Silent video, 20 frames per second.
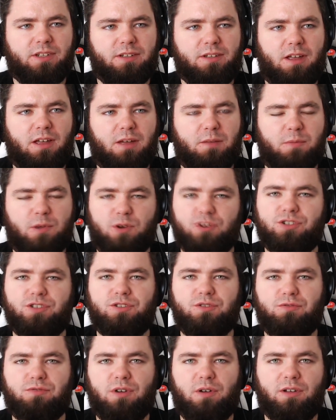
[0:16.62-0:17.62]

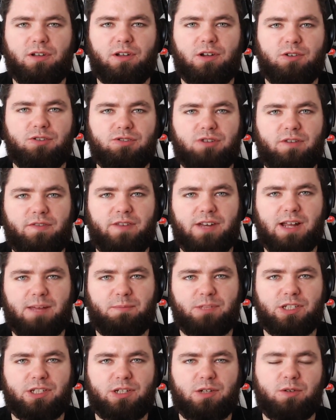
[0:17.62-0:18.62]
emotional rollercoaster of an
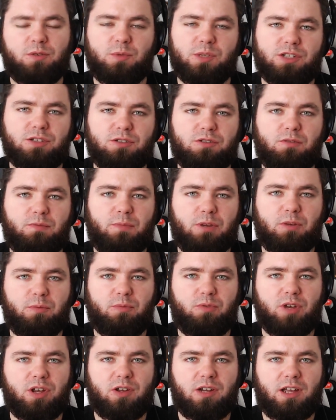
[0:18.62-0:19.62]
episode. We saw
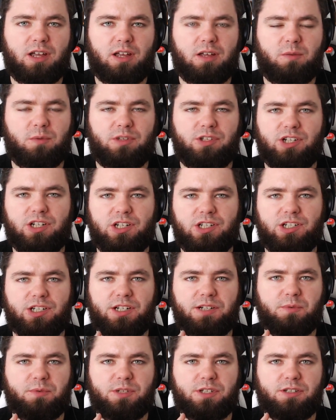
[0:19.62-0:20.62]
Mob reuniting with
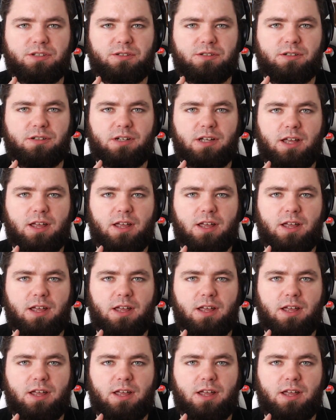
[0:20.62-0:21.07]
Shinji, we saw